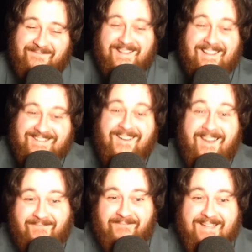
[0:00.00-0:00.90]
Fuck
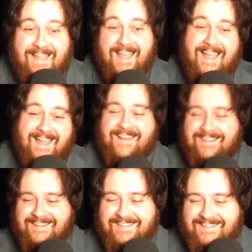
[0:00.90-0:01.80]
off! Ah!
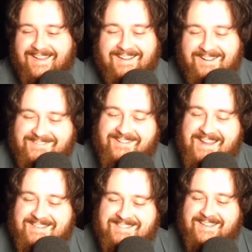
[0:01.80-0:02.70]
I go
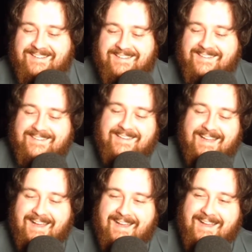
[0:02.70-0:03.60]
crazy.
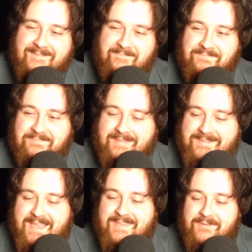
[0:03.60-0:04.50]
Um,
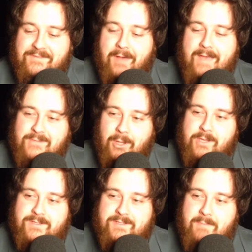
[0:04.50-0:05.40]
thank you for the five
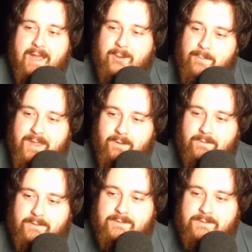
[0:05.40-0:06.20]
dollars, Michael Bill.